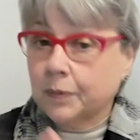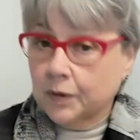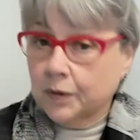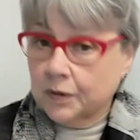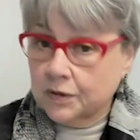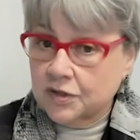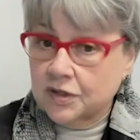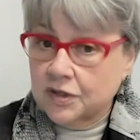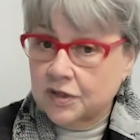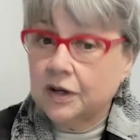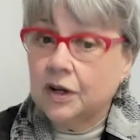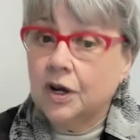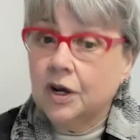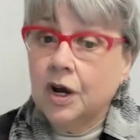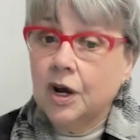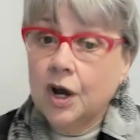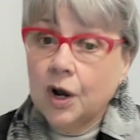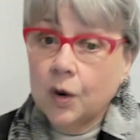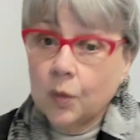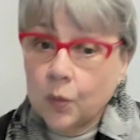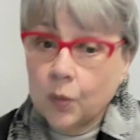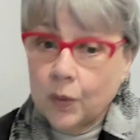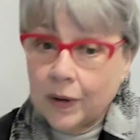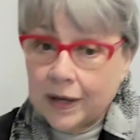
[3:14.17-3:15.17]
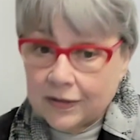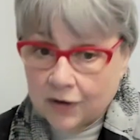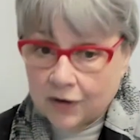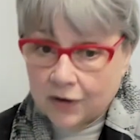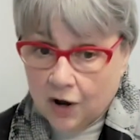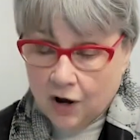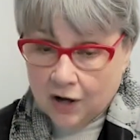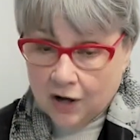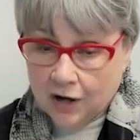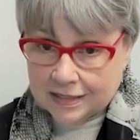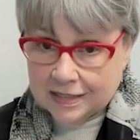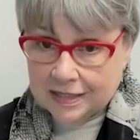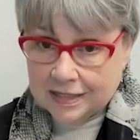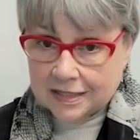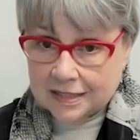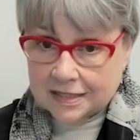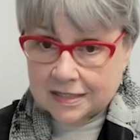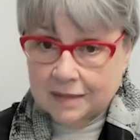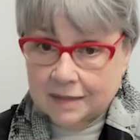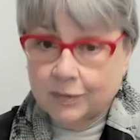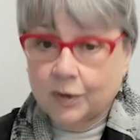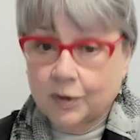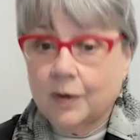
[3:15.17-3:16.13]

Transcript: person with autism,